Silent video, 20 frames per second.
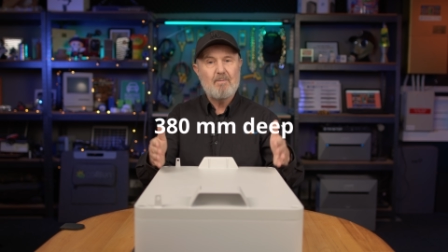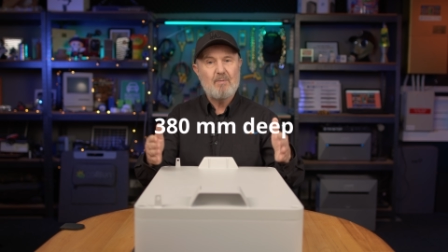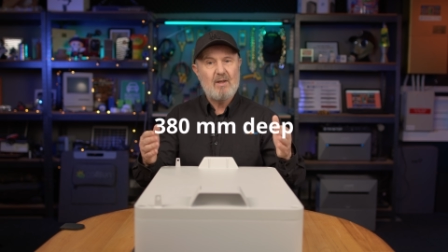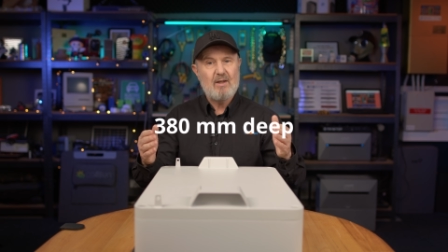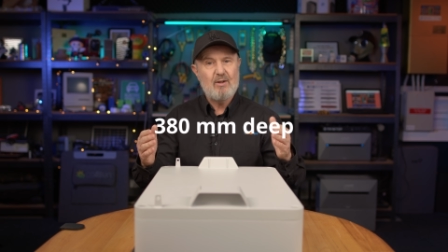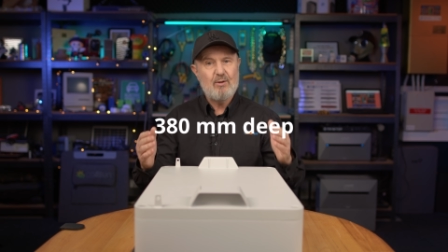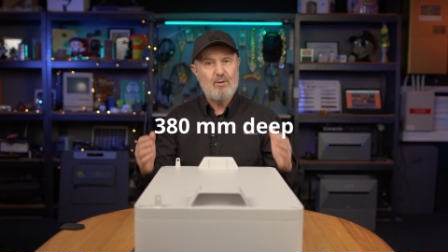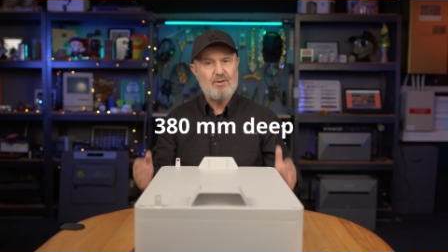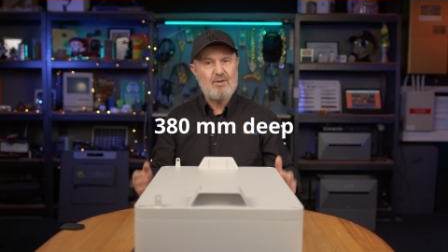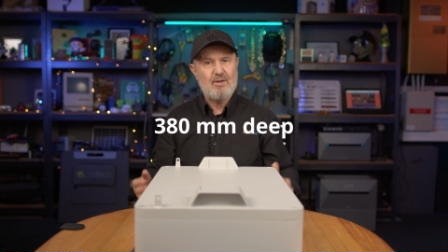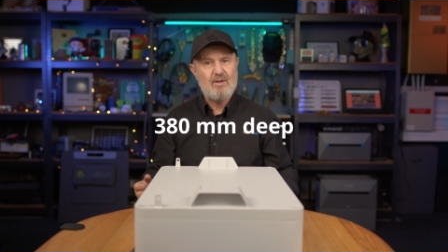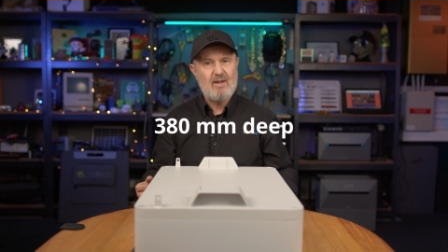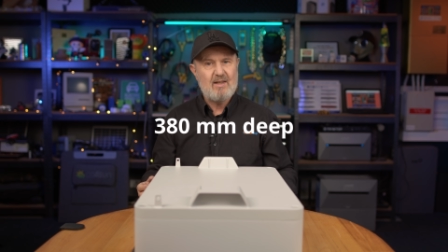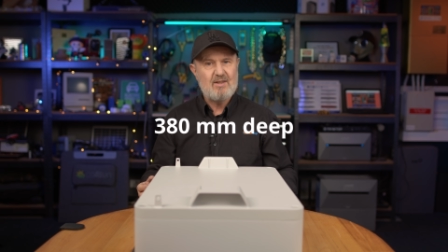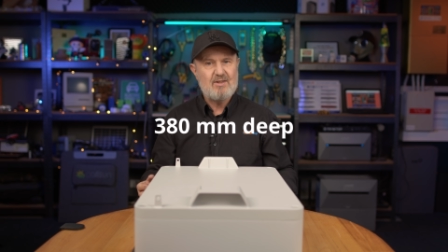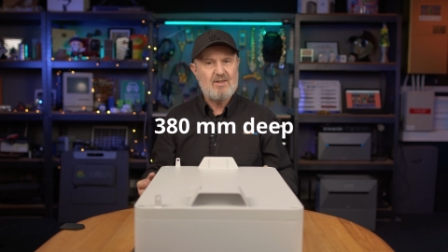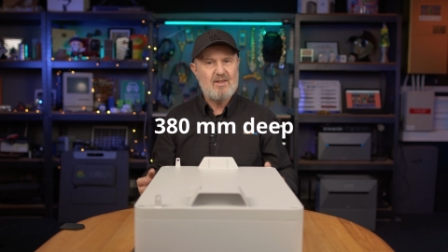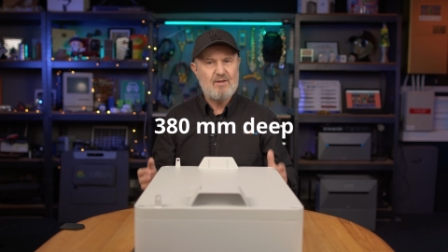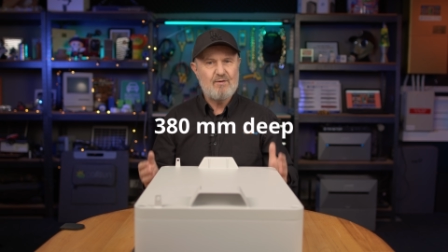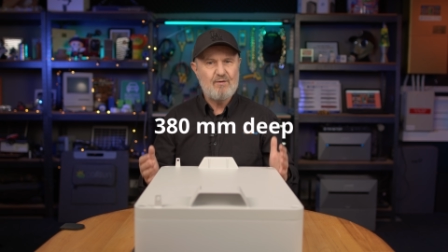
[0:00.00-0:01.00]
It also
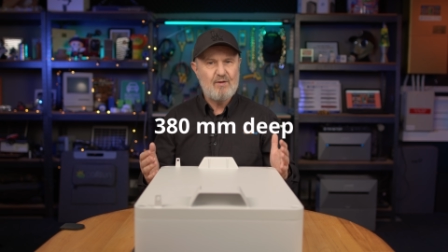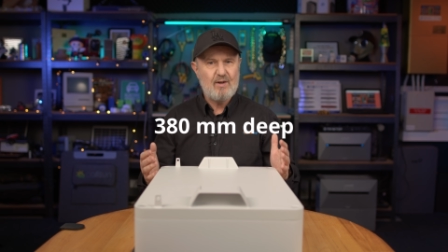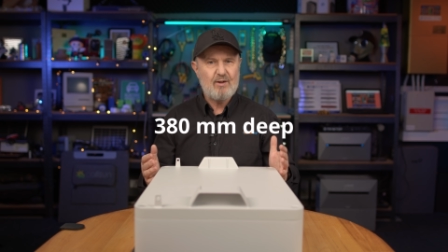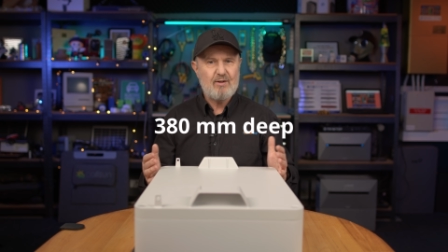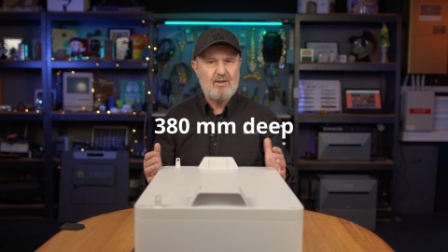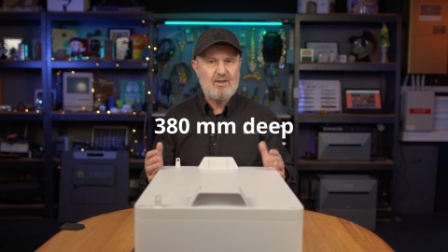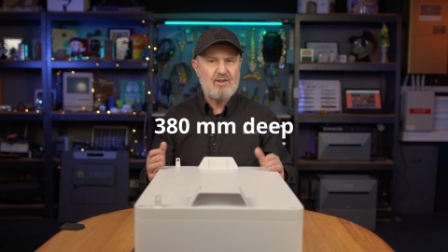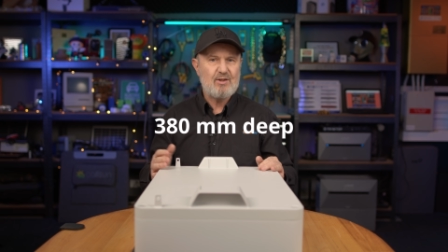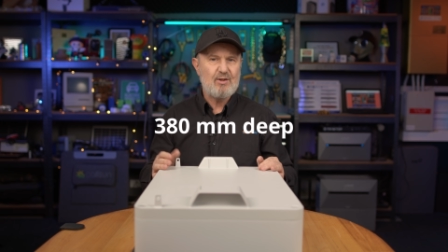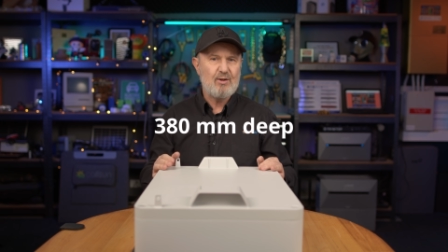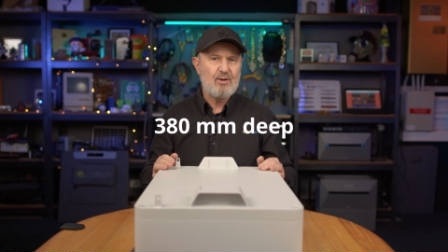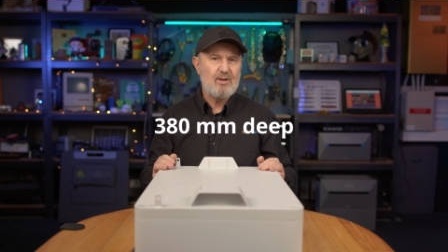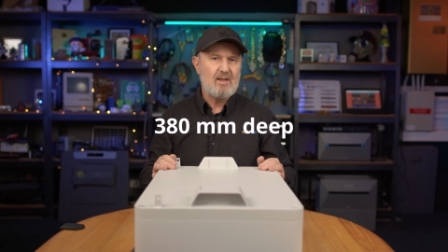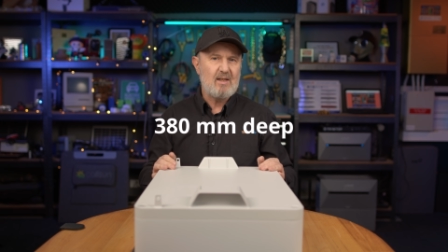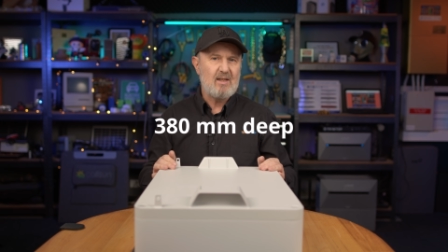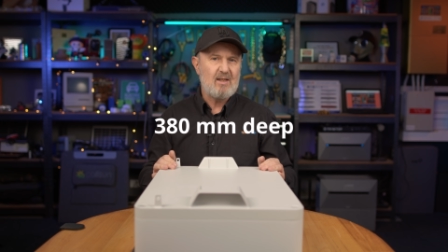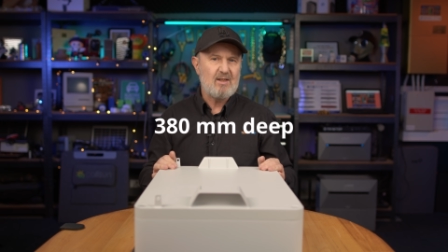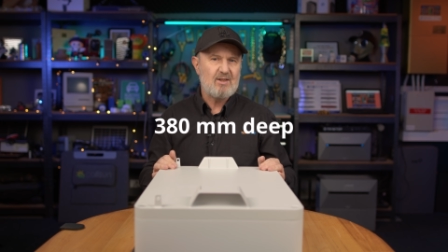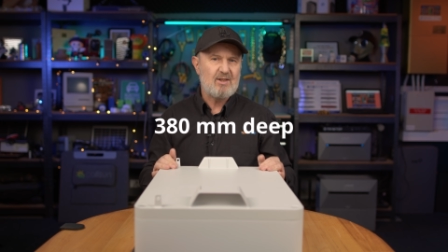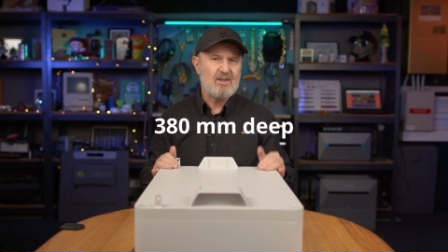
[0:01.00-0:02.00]
has these very
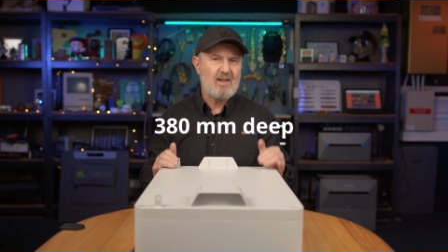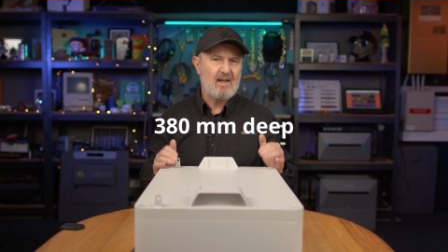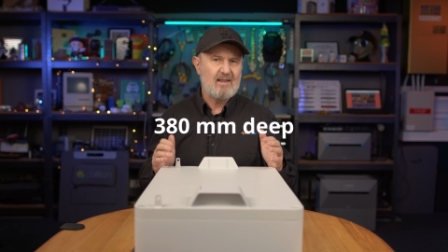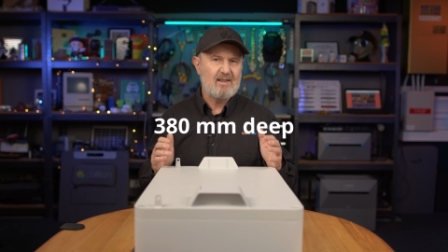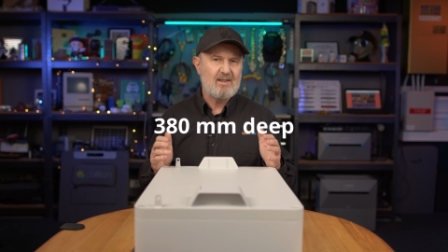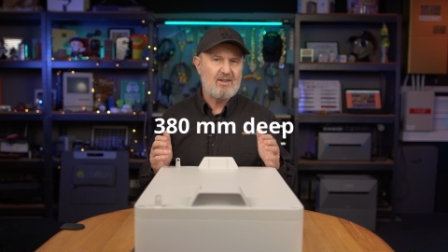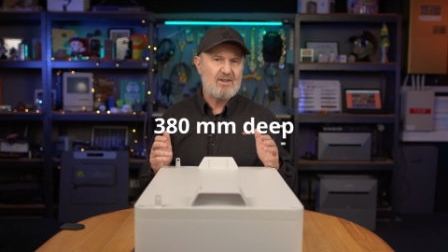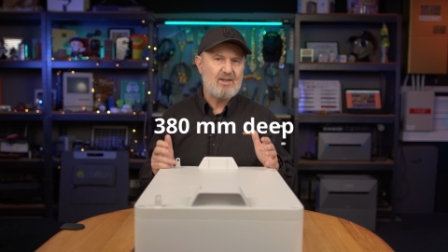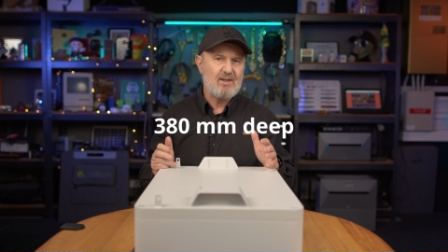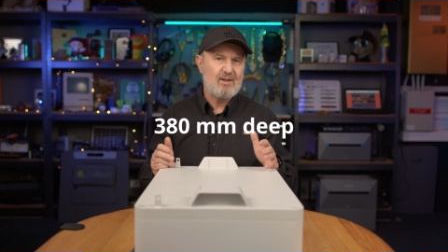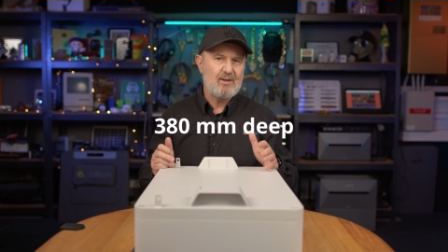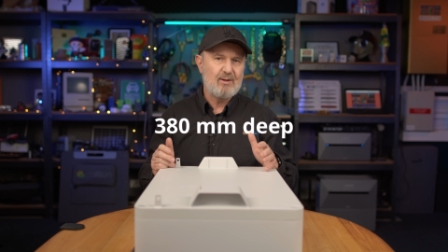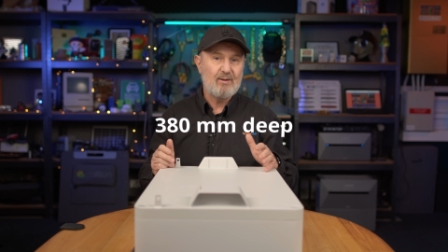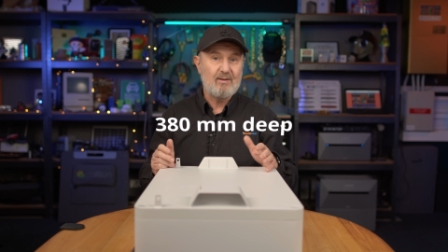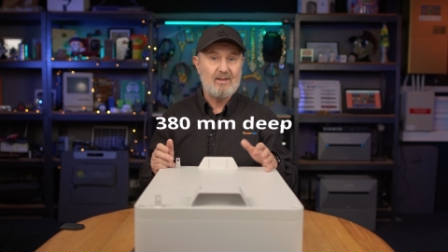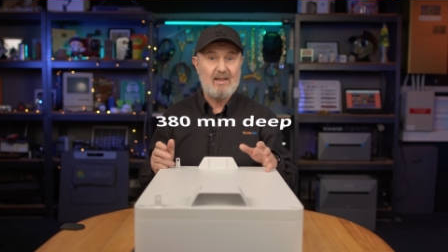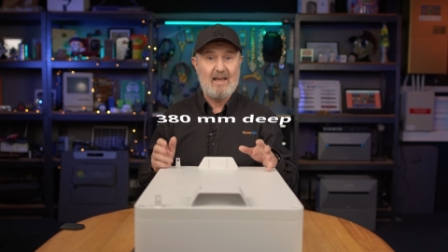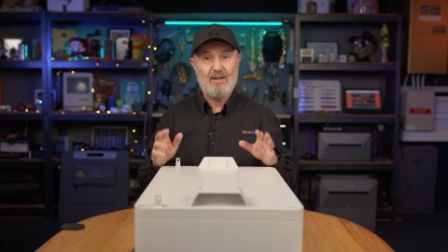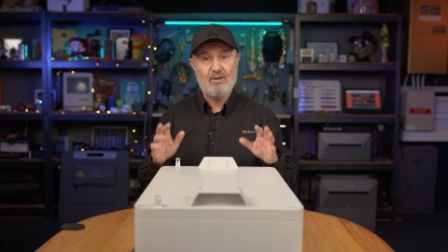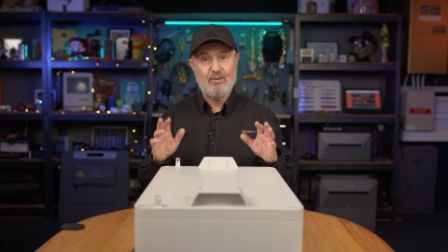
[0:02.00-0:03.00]
sturdy stainless
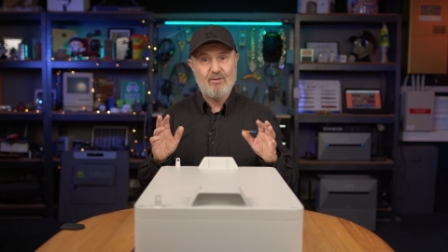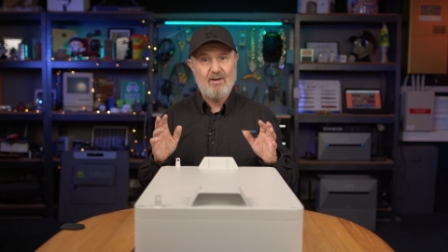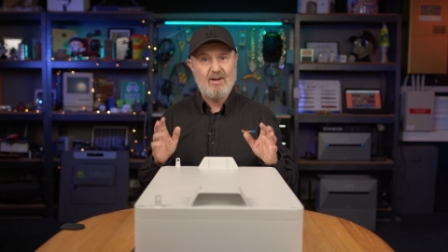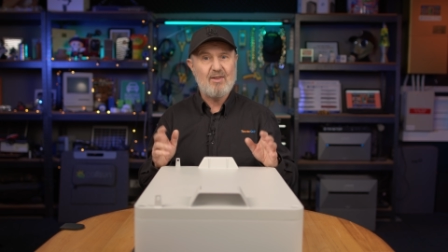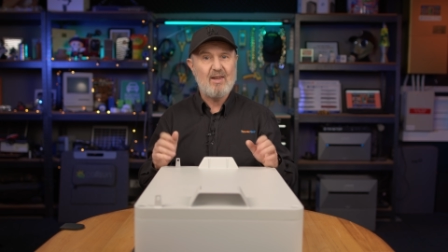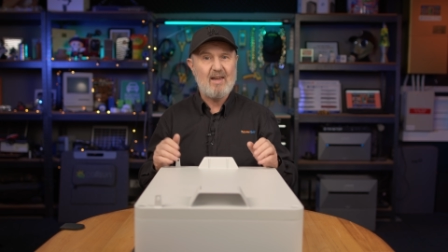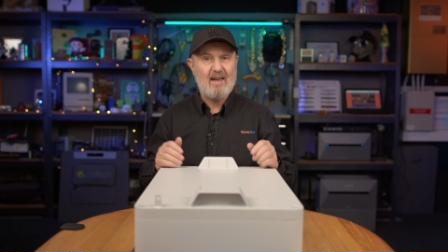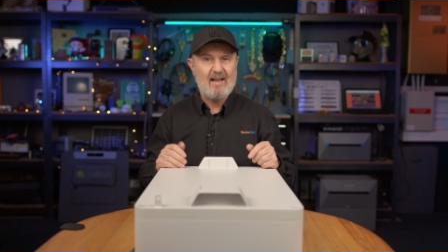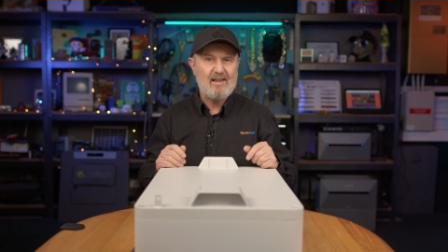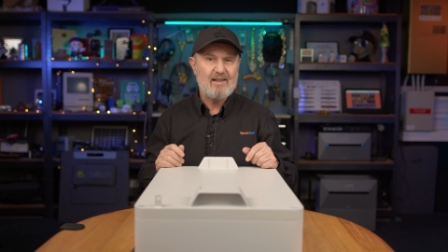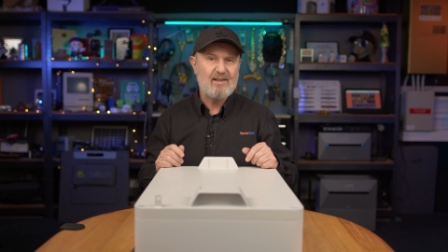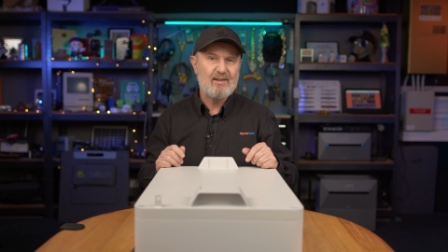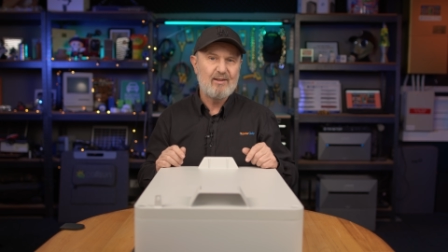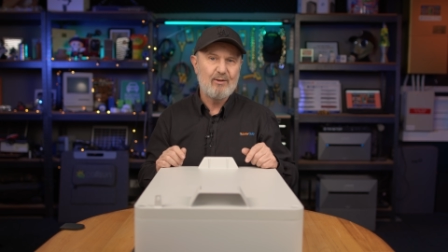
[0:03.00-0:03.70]
steel and rather elegant